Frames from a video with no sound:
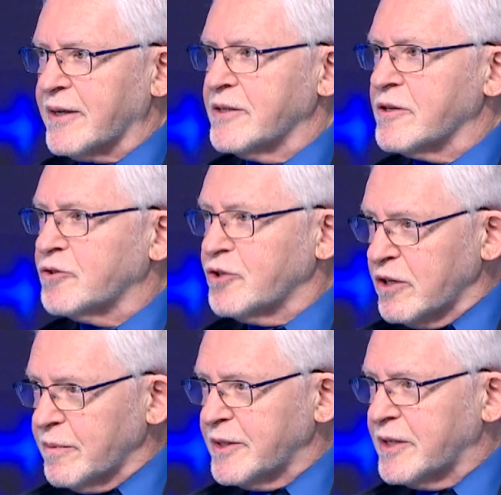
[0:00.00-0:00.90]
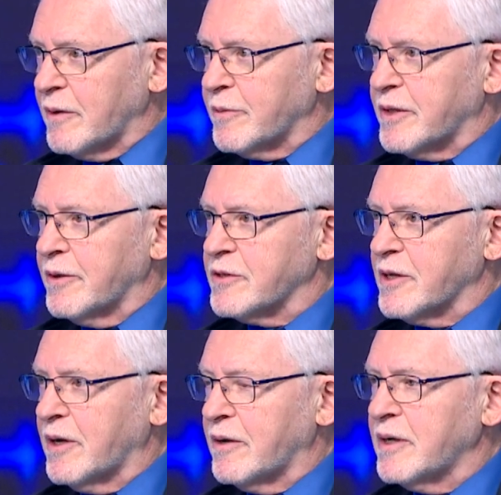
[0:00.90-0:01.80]
is it should have been dealt with years
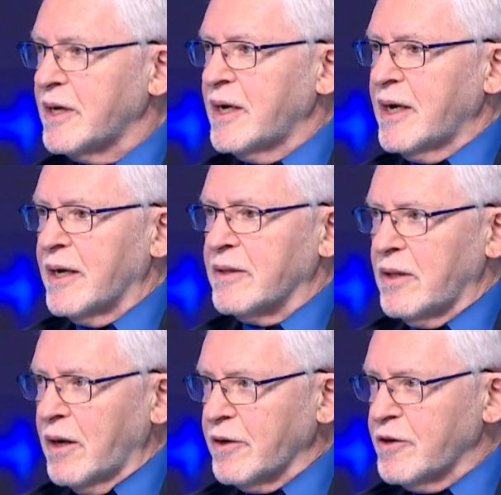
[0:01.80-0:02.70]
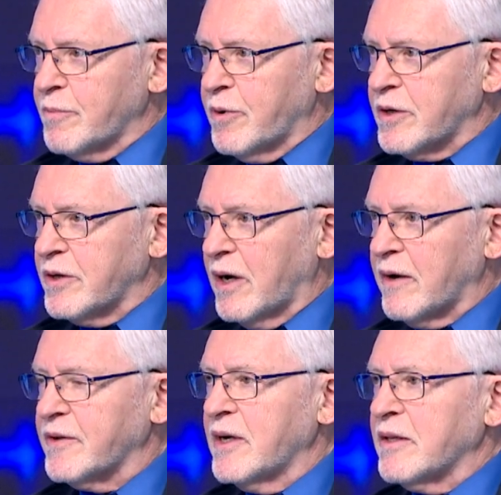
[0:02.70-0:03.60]
ago. And the longer you put it
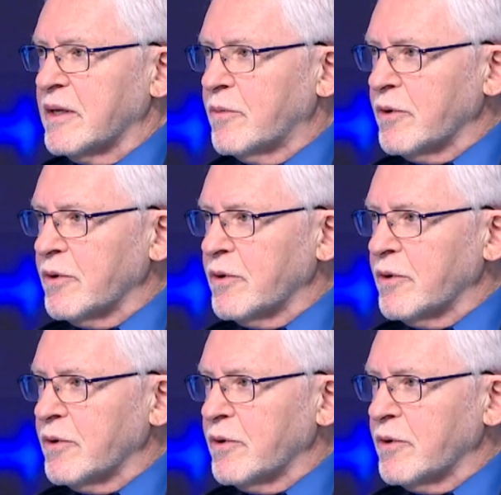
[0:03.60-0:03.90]
off, the more